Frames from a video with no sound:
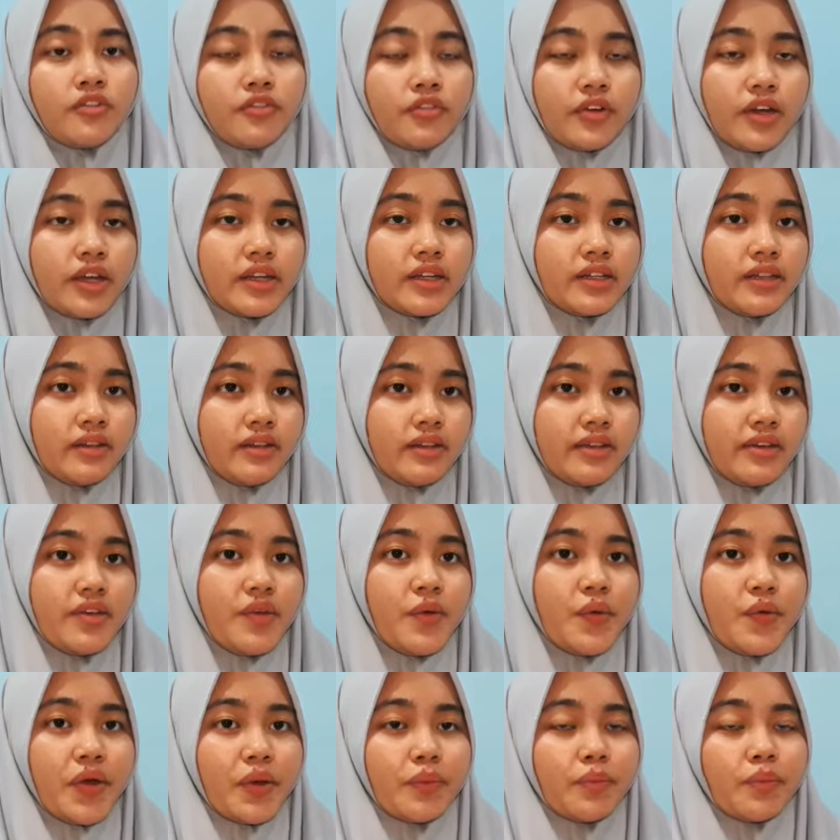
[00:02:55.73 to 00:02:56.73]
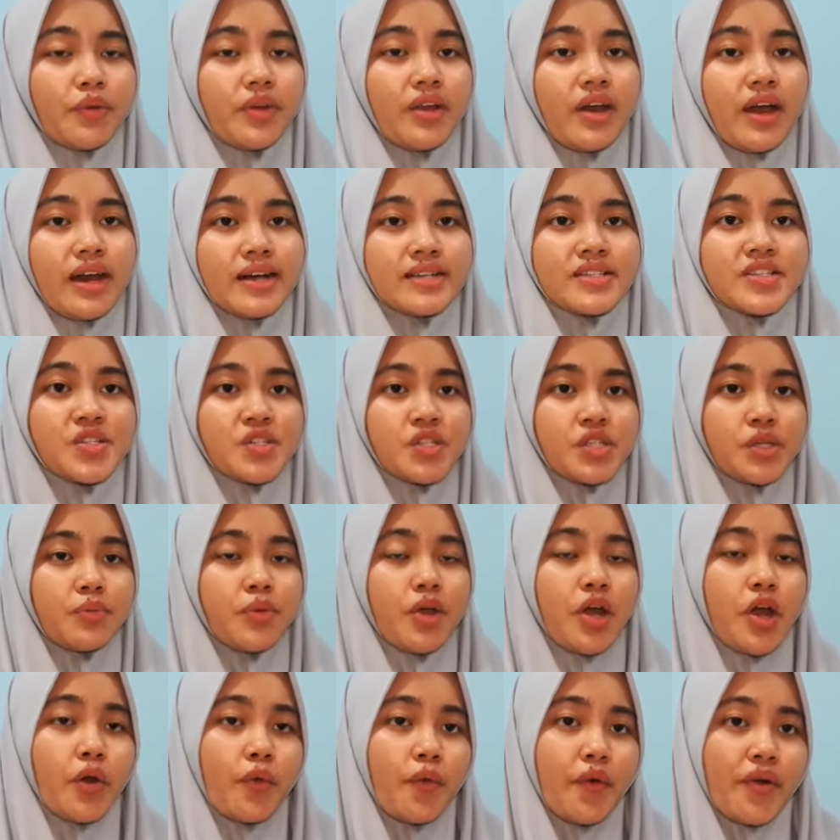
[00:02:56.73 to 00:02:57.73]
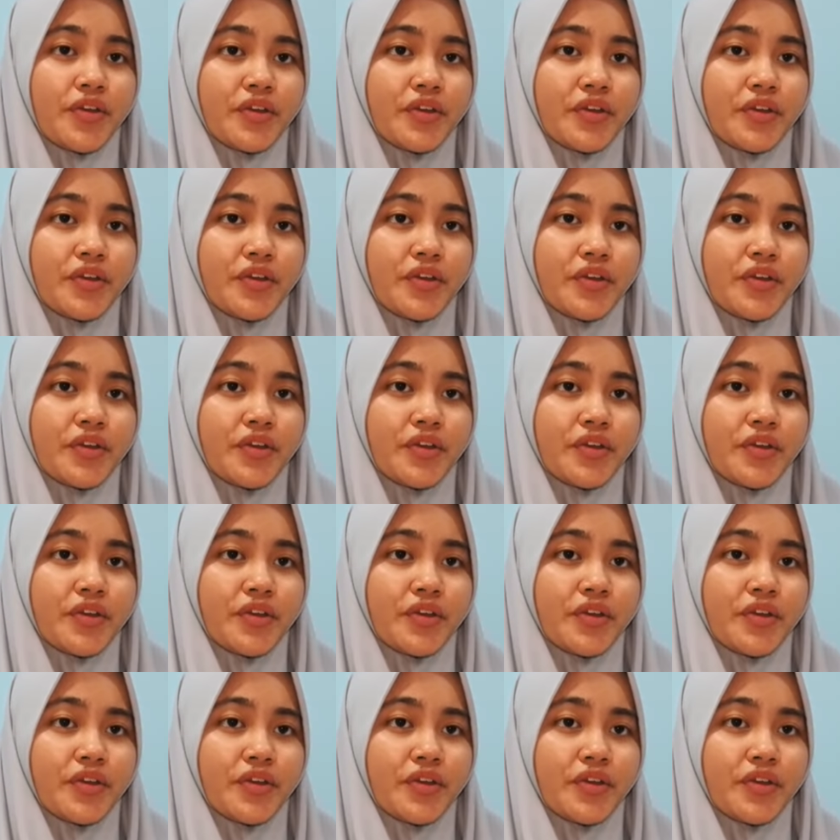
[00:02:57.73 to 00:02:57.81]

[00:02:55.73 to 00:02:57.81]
Finally, Raymond asked Jim, how